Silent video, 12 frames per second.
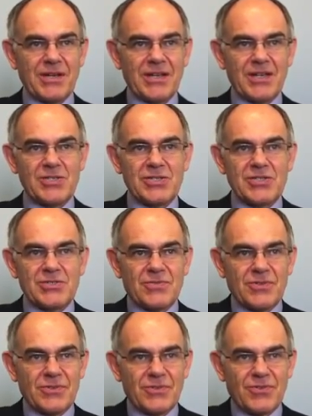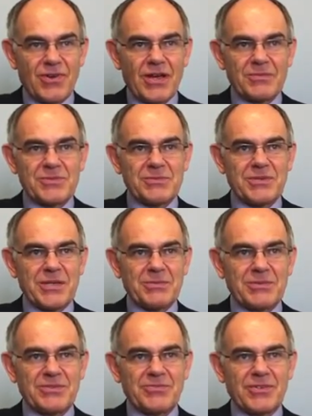medications for their cramps to be
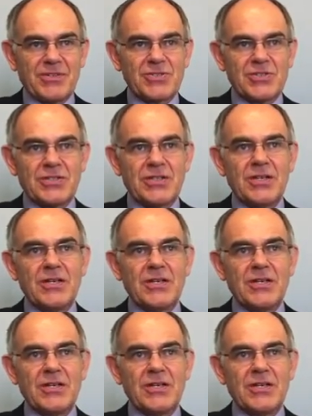able to function.